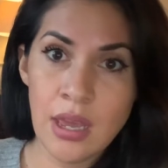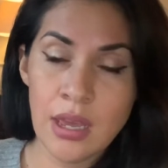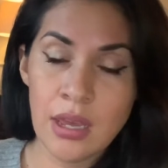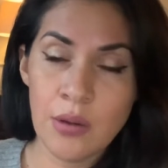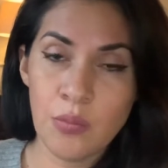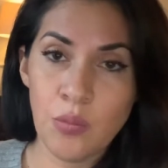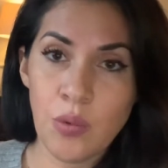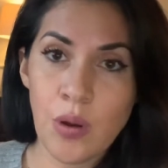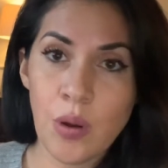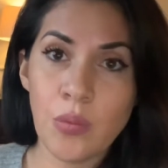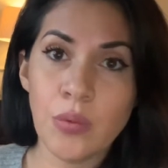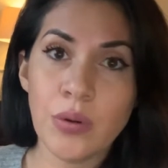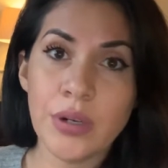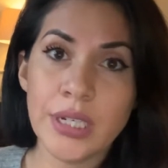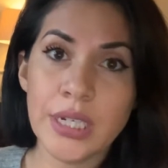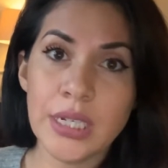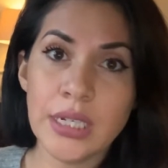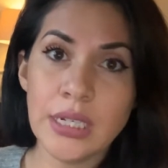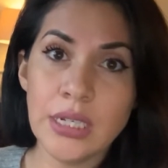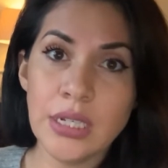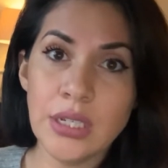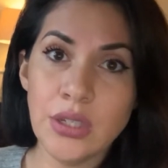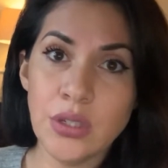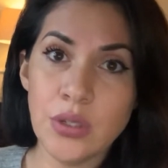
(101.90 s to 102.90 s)
What we're
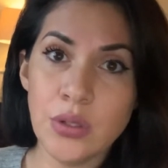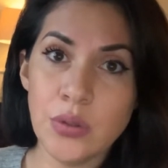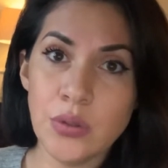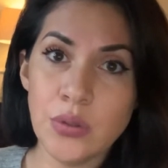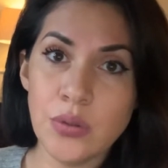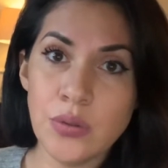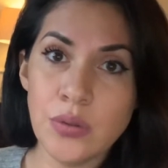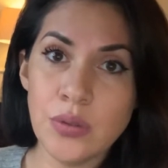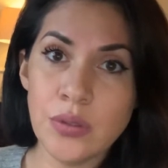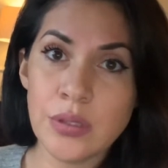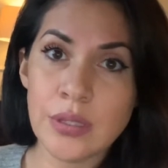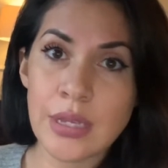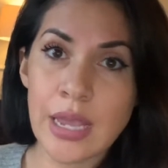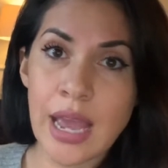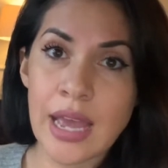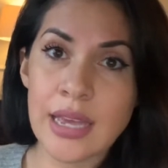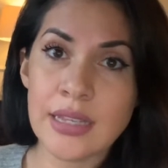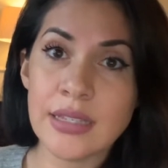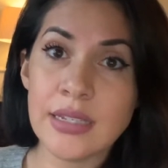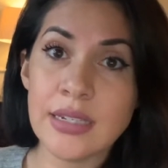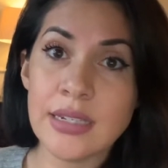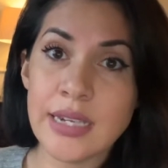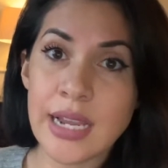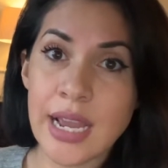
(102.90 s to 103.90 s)
going to use
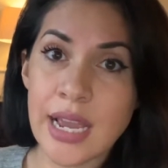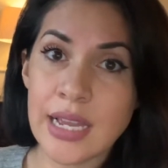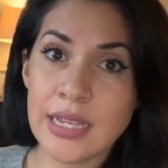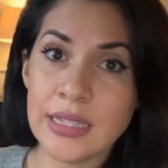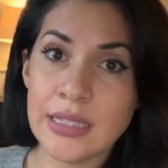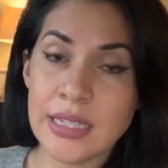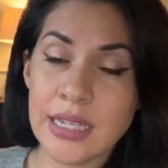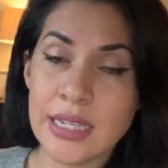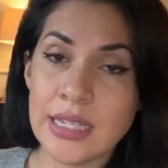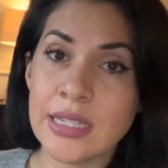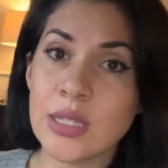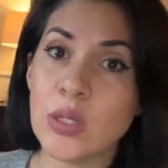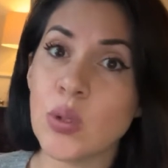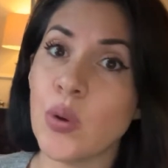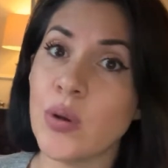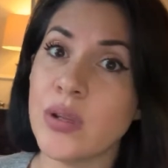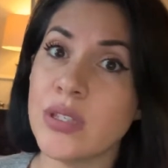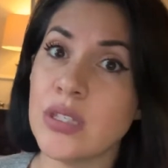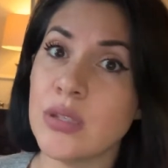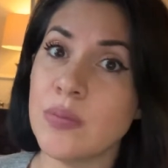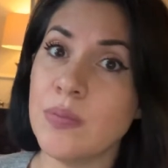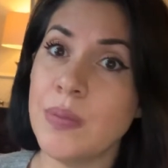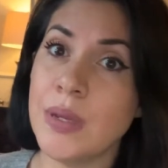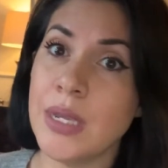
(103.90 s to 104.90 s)
as a debt is
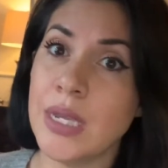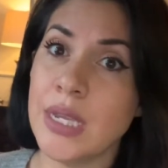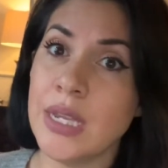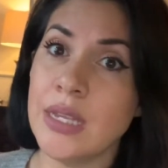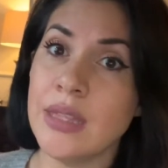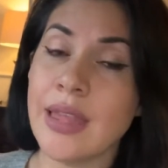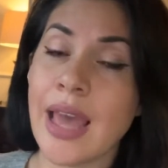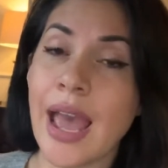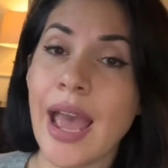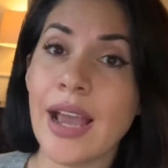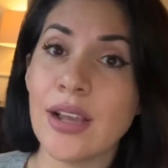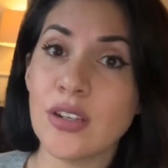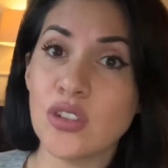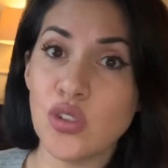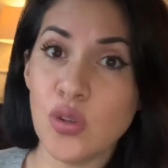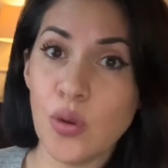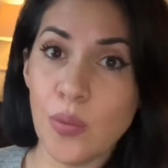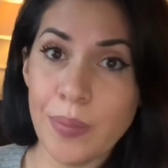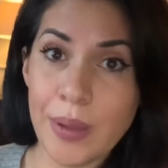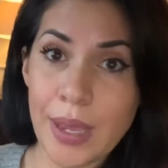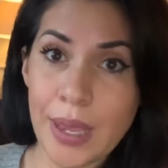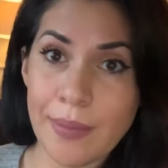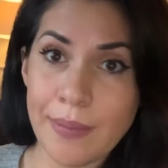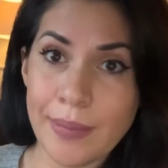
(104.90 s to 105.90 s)
going to be the actual
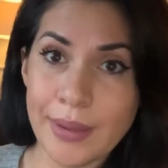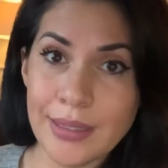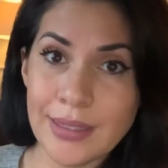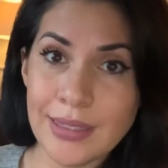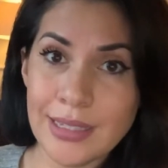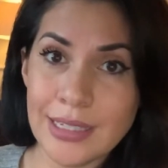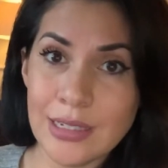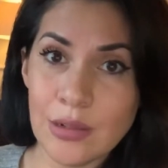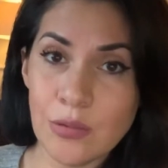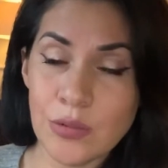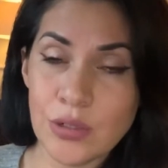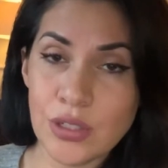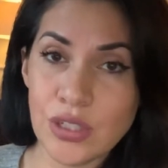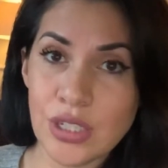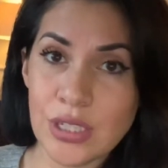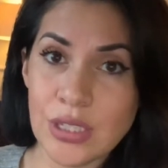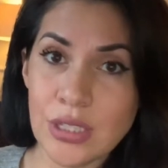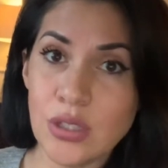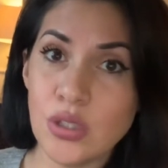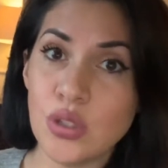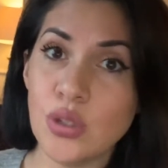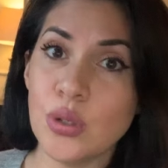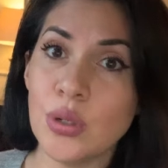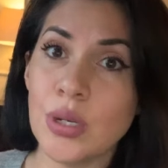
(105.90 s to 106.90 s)
payment, which
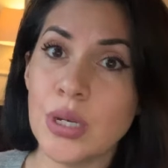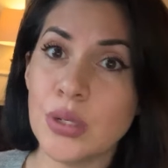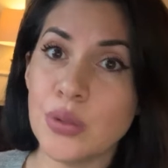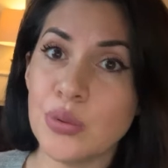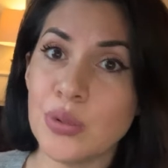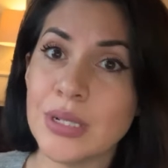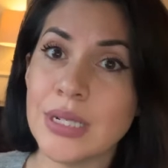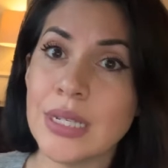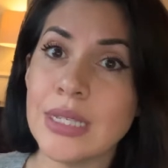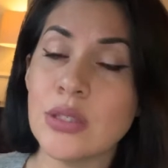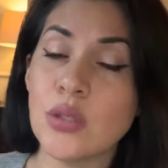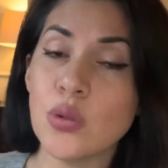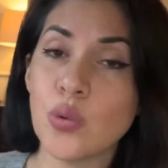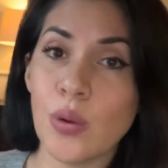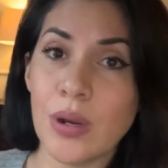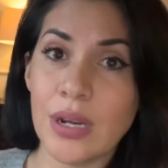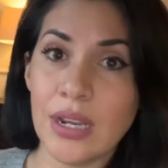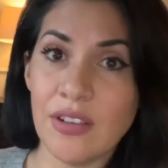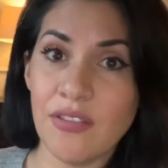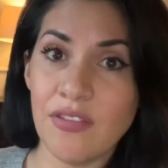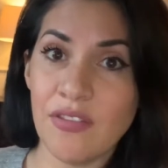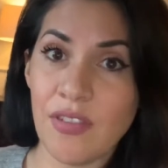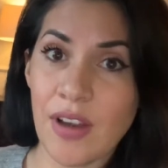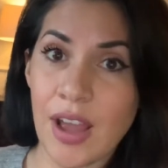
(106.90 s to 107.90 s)
is
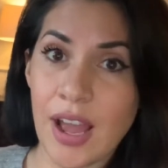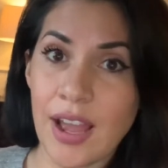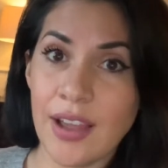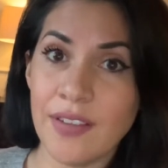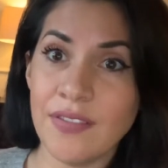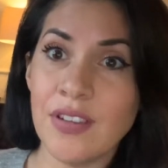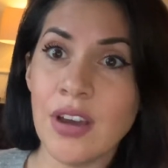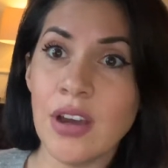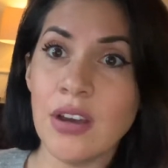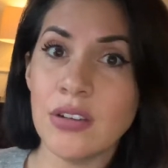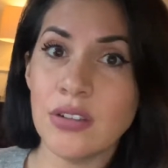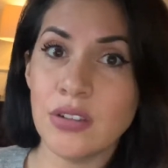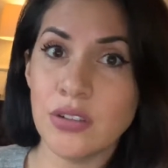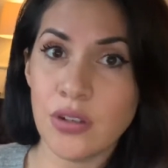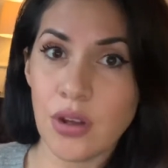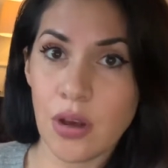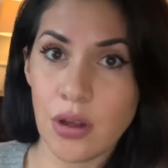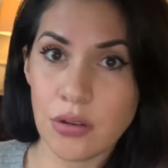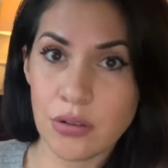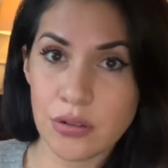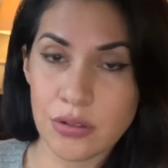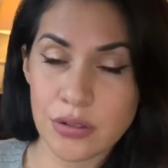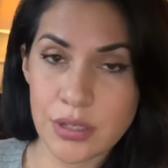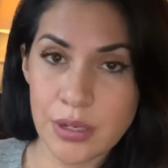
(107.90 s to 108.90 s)

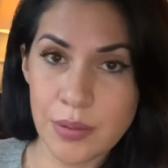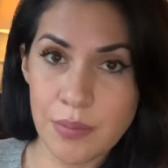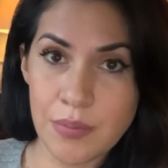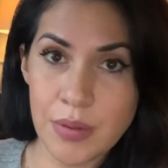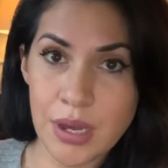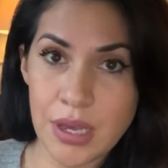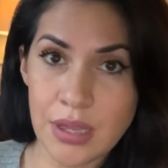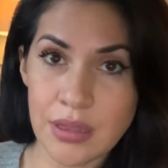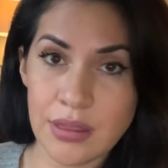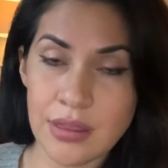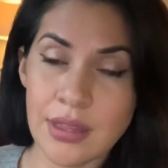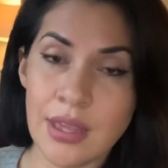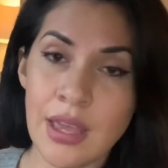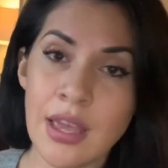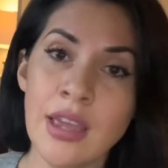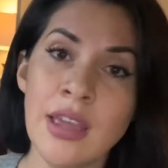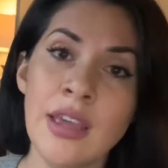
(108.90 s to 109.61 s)
$225 a month.